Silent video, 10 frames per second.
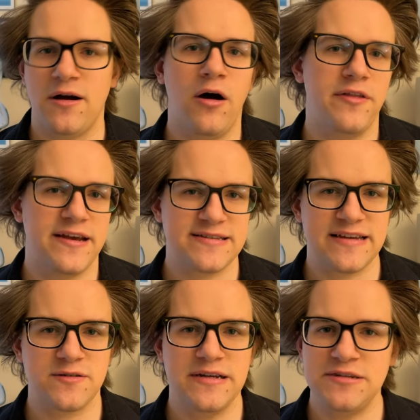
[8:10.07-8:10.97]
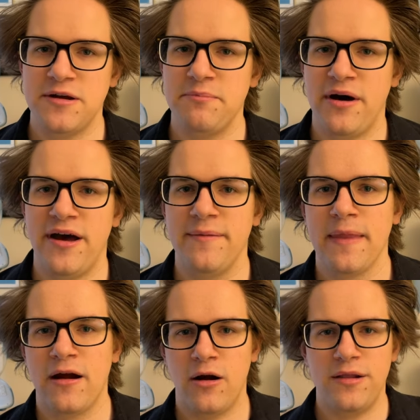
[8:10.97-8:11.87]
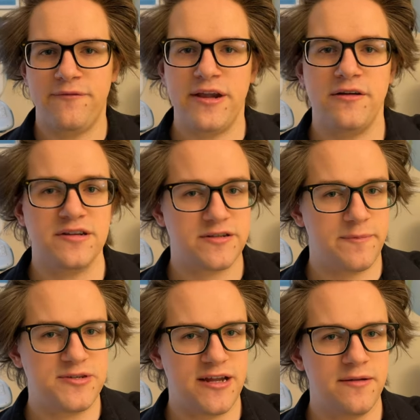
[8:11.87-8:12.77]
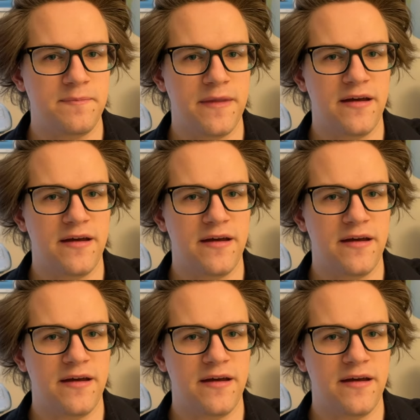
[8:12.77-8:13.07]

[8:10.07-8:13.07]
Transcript: all the accessories you can buy, are in the video description.